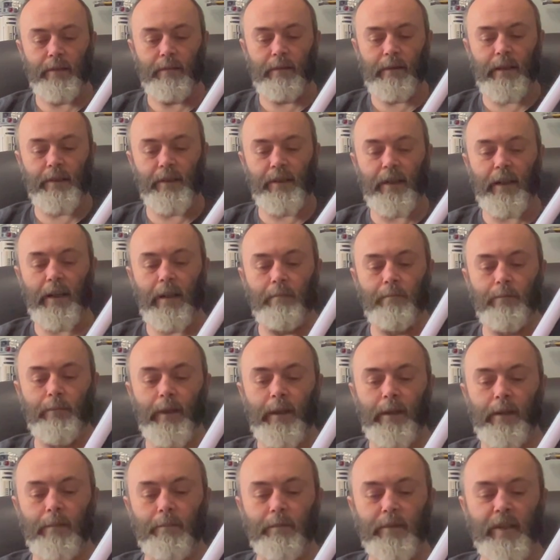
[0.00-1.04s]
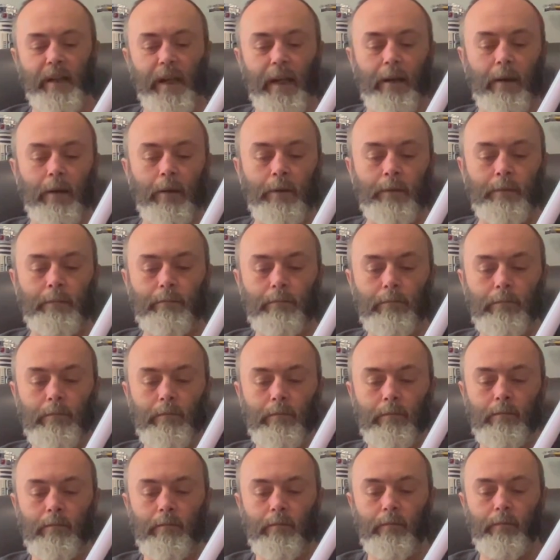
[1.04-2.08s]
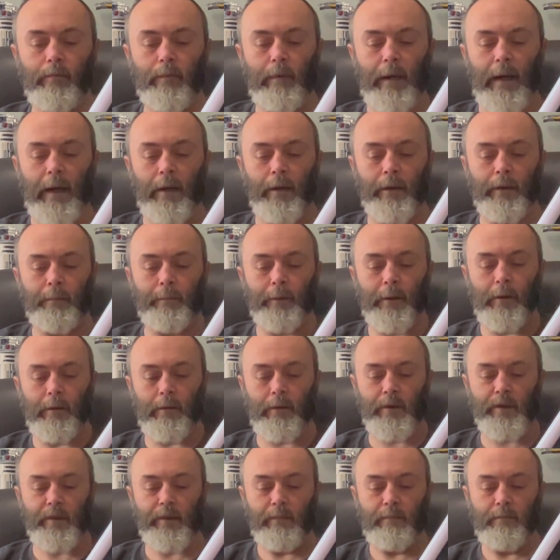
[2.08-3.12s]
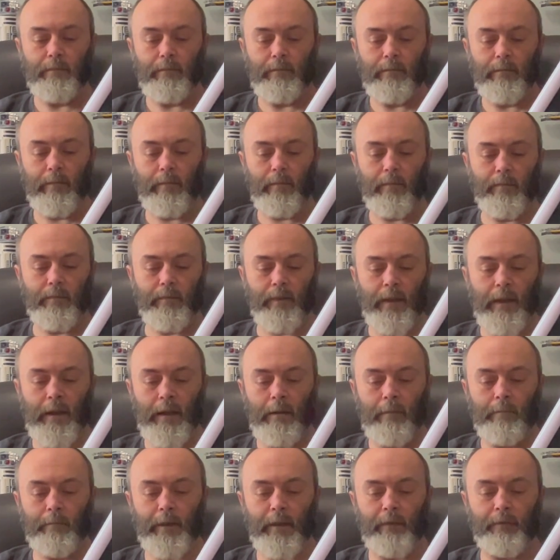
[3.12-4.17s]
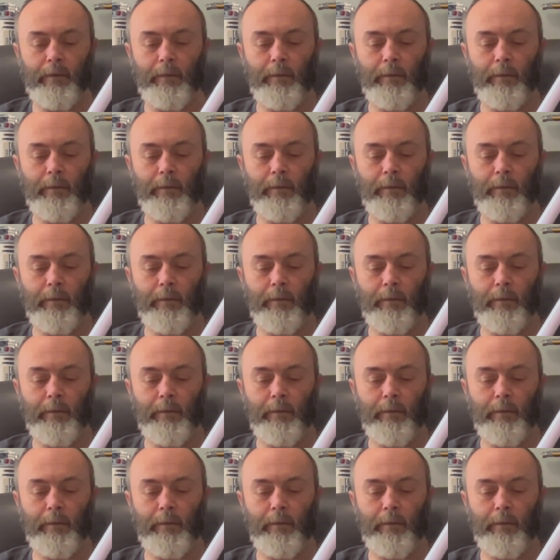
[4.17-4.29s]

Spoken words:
It does come with them set on out of the box, but if you